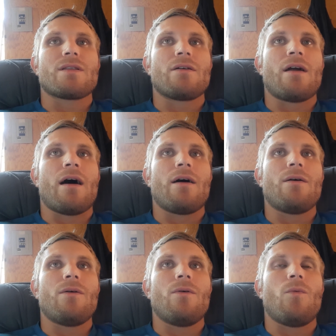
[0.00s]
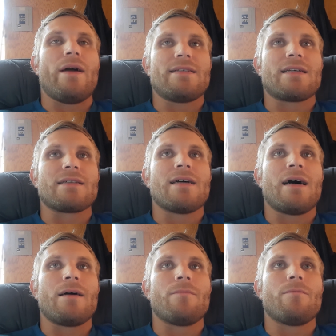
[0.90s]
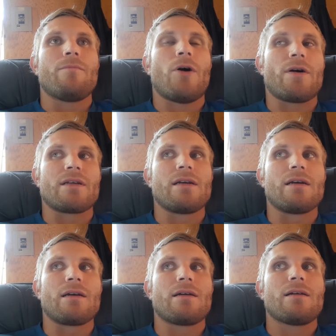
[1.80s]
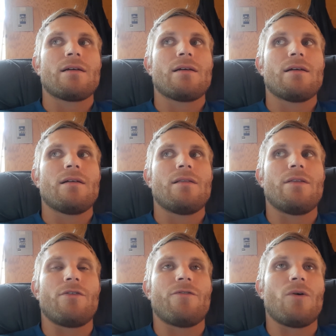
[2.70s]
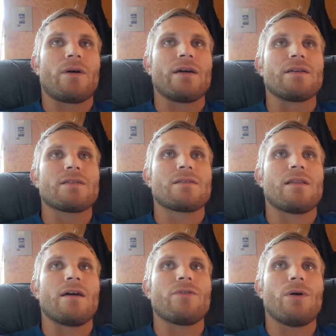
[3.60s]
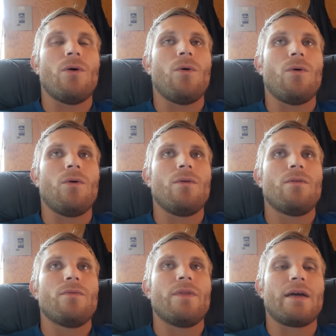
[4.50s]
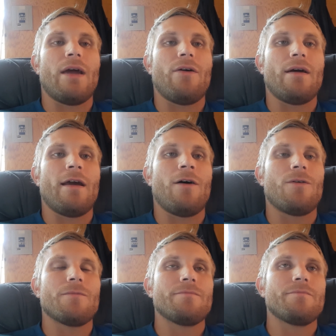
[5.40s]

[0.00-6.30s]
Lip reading: They're not wasting time partying. They're focused. They have a goal. They carry it out.